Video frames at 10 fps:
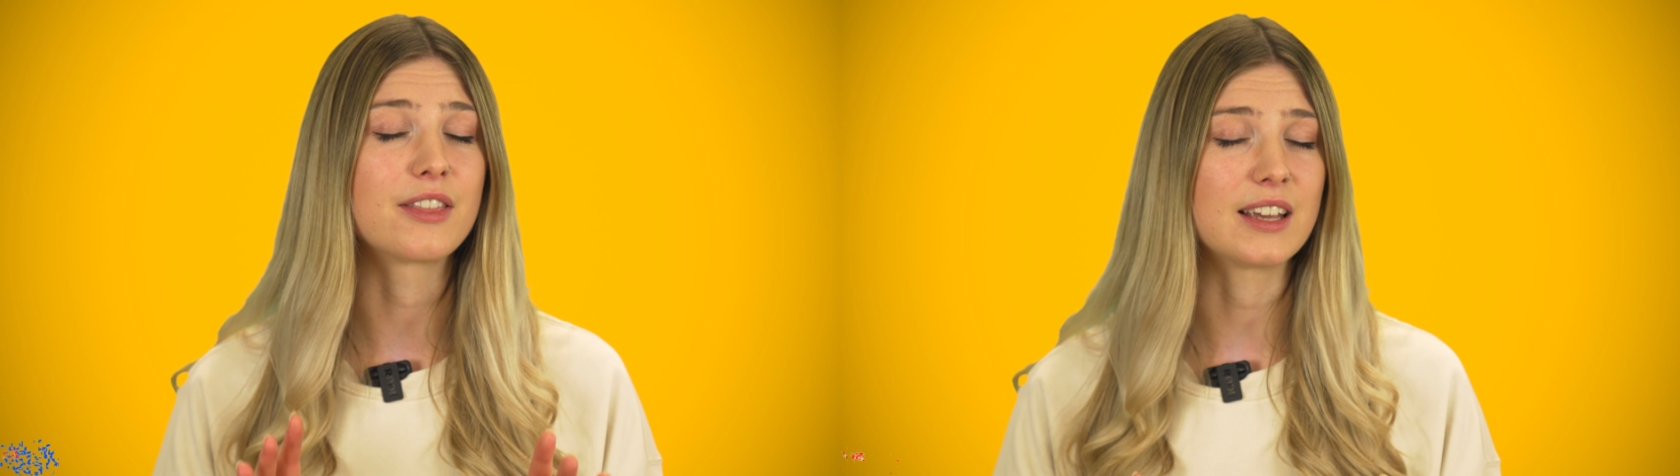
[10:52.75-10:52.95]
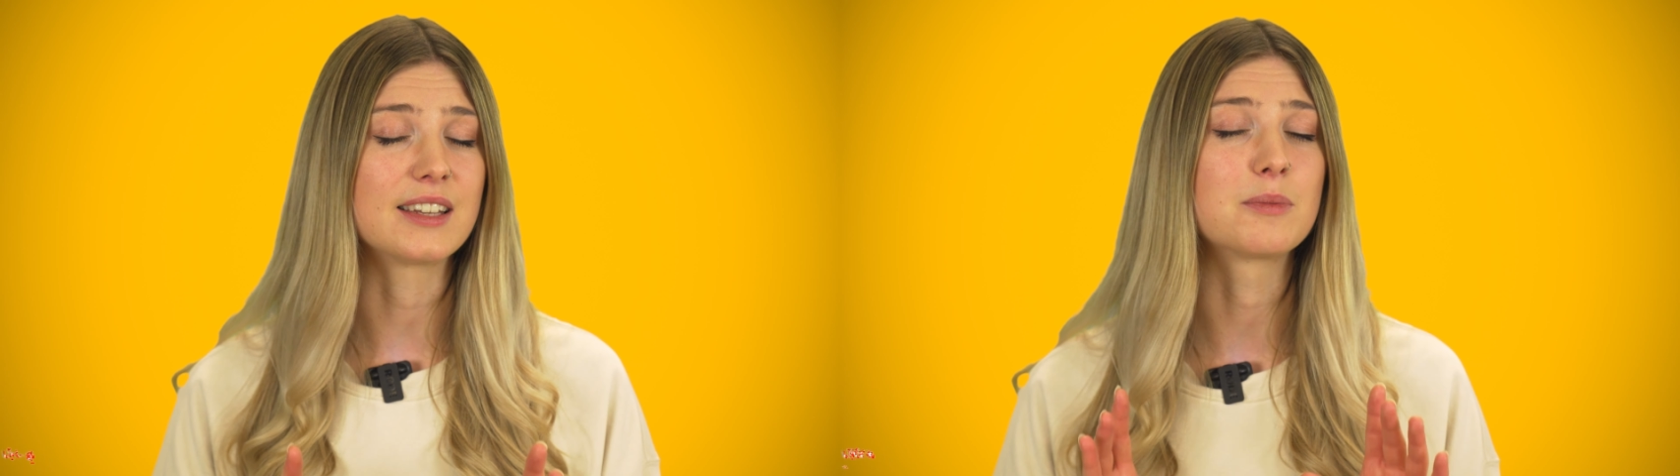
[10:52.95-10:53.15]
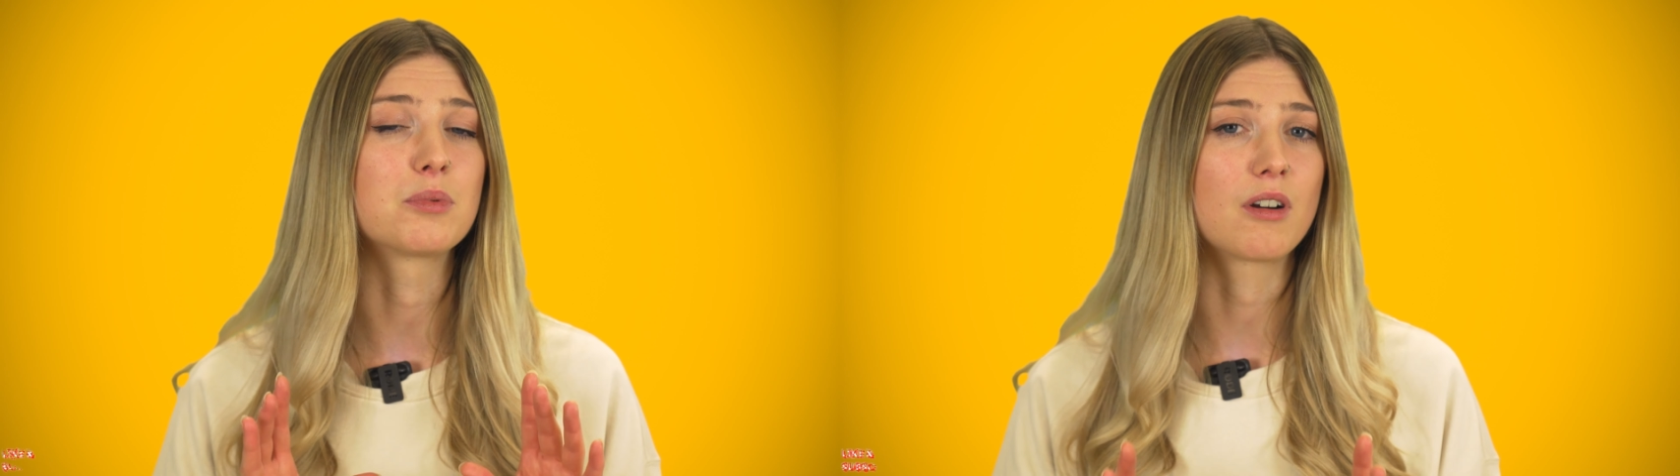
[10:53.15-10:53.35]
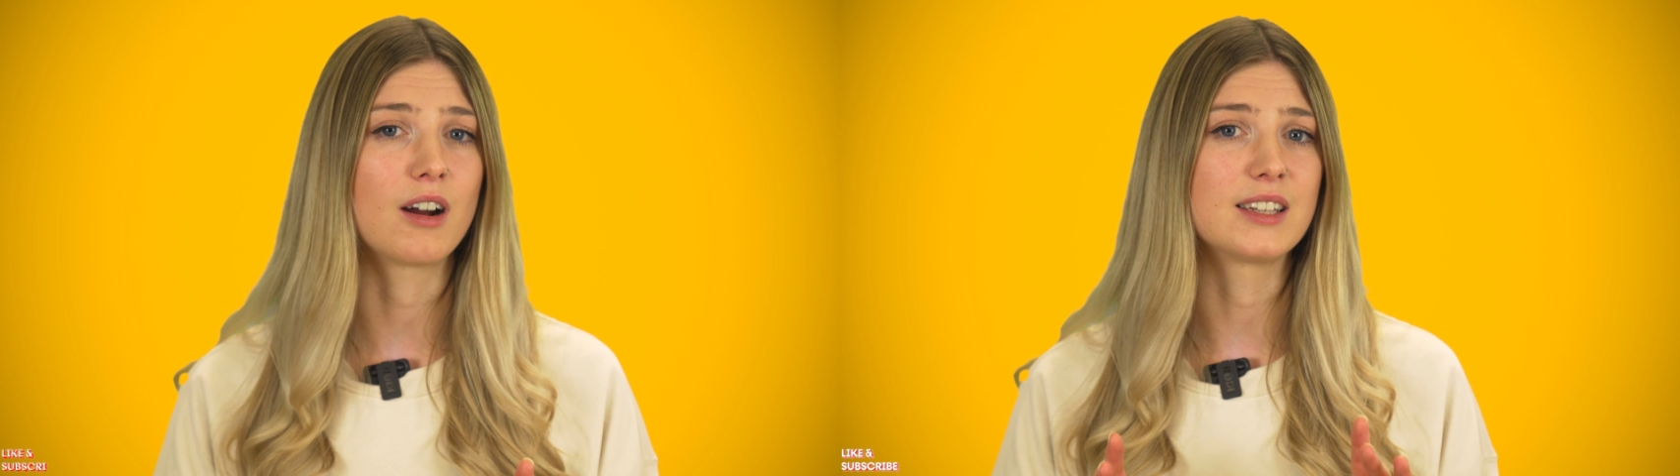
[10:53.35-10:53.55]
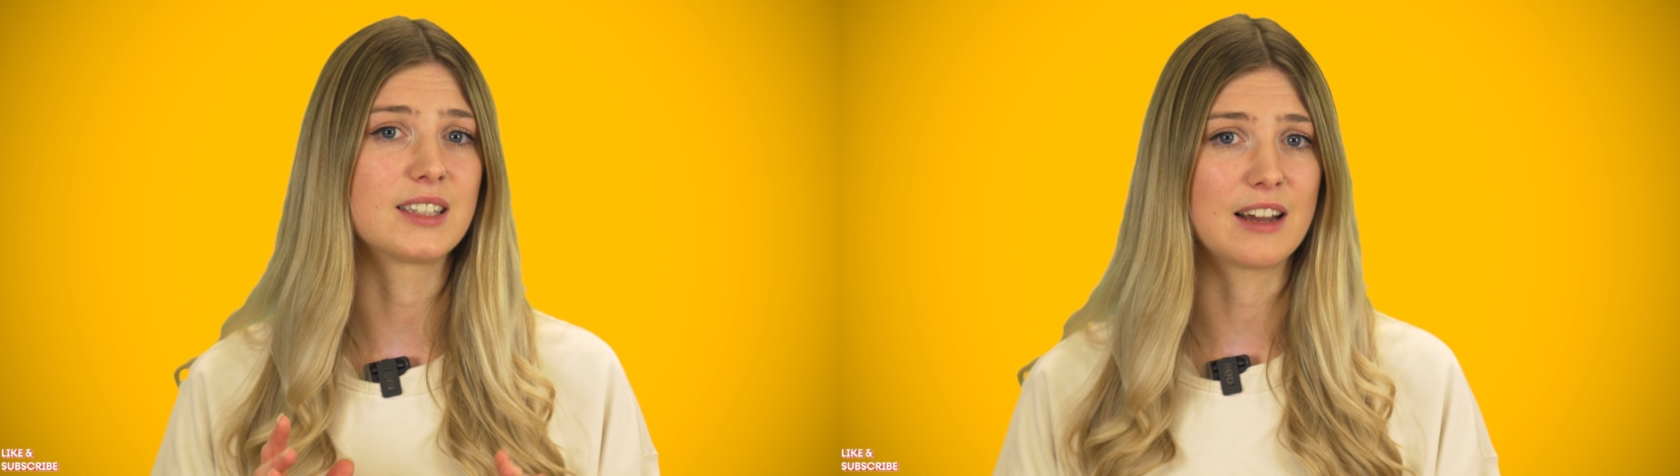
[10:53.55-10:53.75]
this
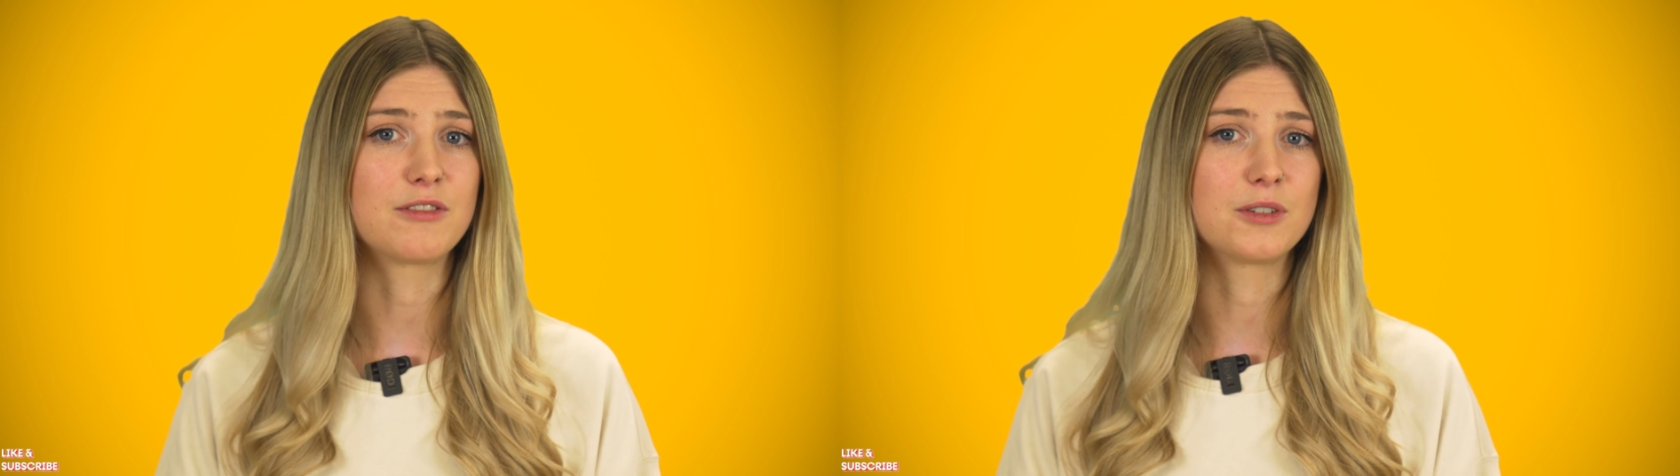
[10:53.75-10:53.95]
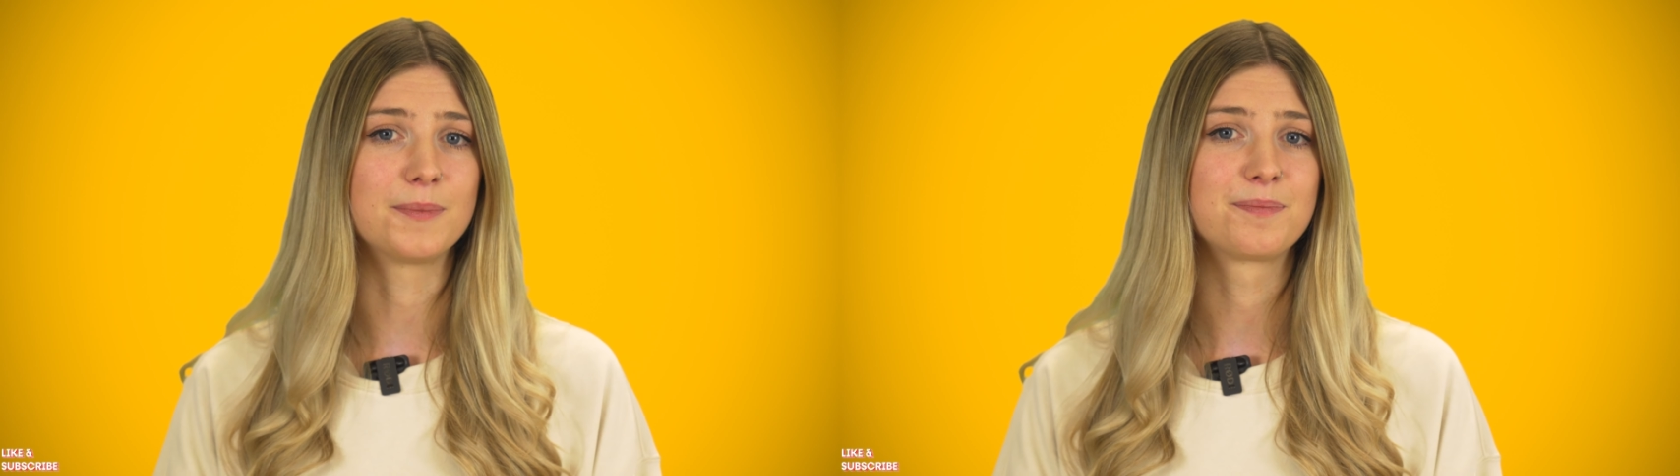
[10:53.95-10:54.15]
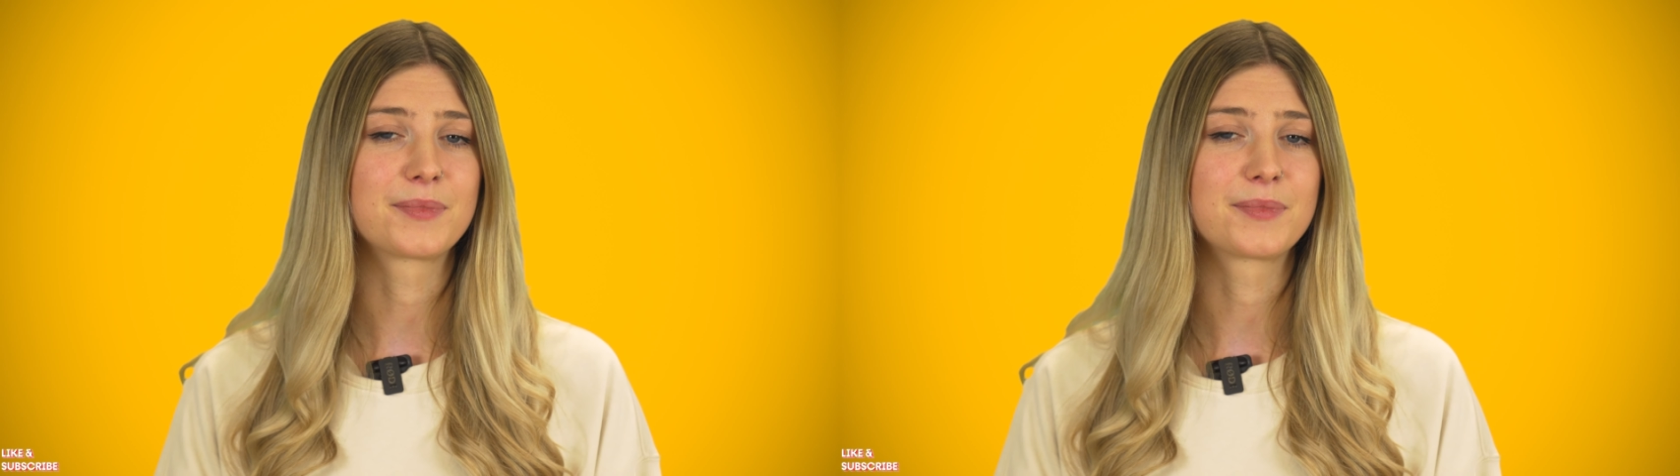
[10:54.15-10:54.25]
price level.